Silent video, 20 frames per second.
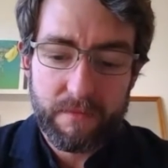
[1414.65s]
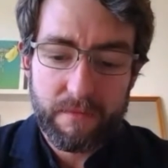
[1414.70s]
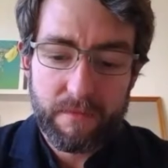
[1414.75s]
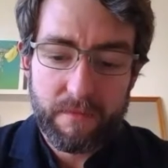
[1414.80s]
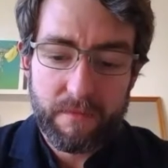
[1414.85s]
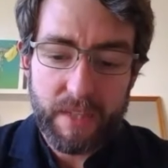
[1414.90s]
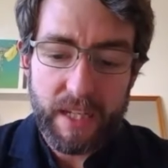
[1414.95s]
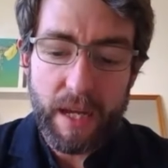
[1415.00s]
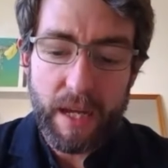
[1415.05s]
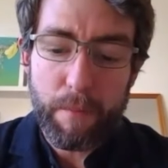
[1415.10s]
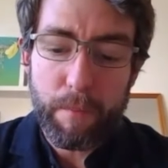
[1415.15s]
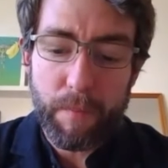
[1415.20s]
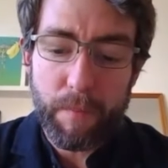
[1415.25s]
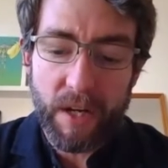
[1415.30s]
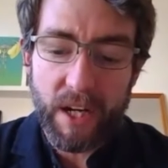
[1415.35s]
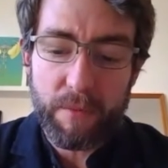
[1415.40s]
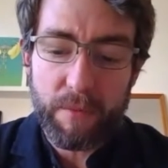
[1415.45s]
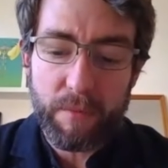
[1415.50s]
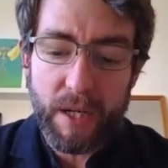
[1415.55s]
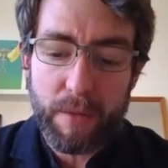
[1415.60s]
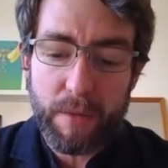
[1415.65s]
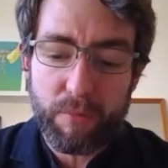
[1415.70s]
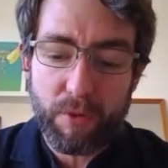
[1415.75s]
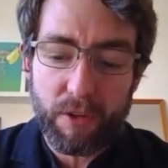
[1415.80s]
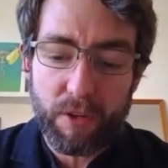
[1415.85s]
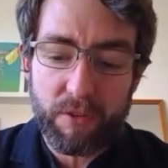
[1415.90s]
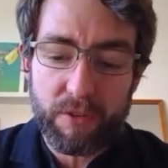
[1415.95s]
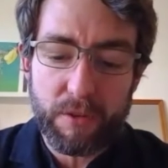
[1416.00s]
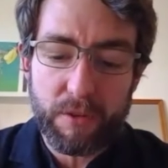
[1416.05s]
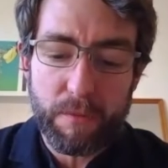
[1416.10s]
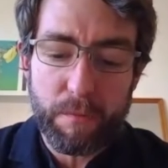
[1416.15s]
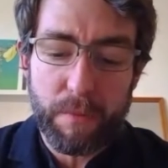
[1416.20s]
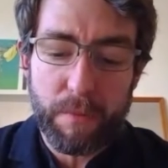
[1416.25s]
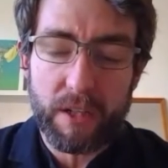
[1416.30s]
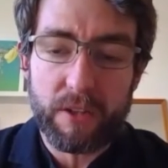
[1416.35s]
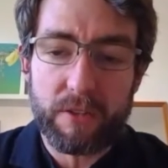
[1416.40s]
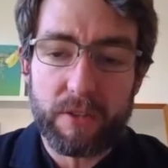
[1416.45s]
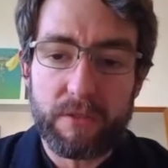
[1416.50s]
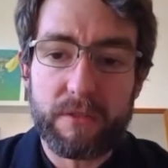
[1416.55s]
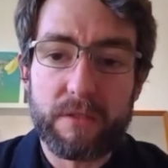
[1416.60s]
Yet by my broken
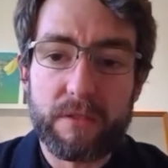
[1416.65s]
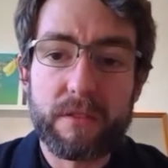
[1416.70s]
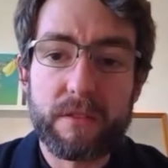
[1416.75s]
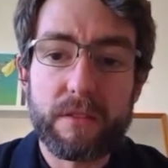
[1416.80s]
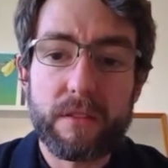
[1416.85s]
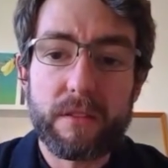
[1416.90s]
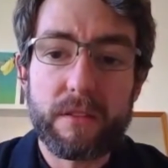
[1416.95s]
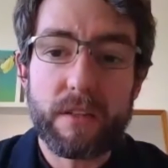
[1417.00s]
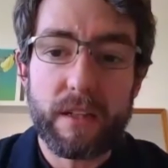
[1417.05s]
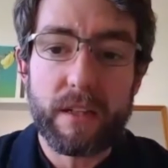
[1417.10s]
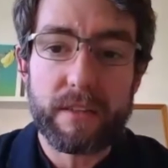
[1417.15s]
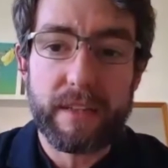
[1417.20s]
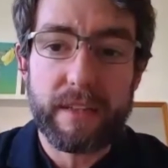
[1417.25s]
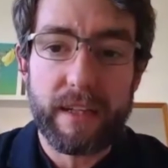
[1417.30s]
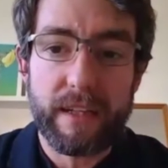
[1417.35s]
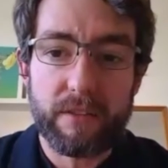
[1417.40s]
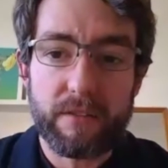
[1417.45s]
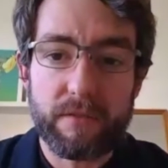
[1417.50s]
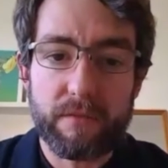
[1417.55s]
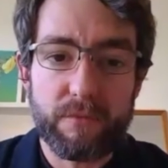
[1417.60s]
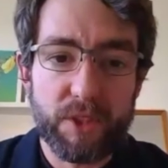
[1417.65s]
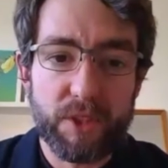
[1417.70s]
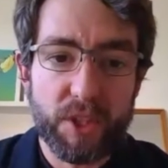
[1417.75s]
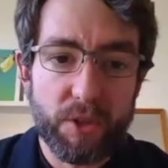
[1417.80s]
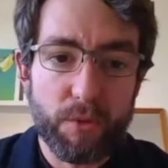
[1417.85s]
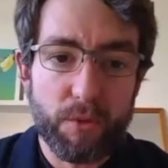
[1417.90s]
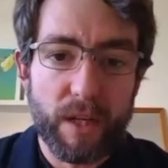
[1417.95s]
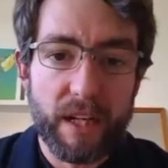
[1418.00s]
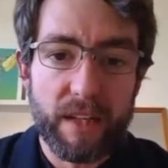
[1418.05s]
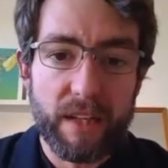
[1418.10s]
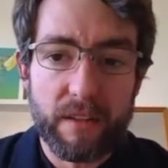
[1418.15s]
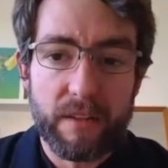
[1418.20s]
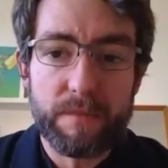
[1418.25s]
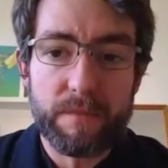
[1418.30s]
bones, I tell new weather.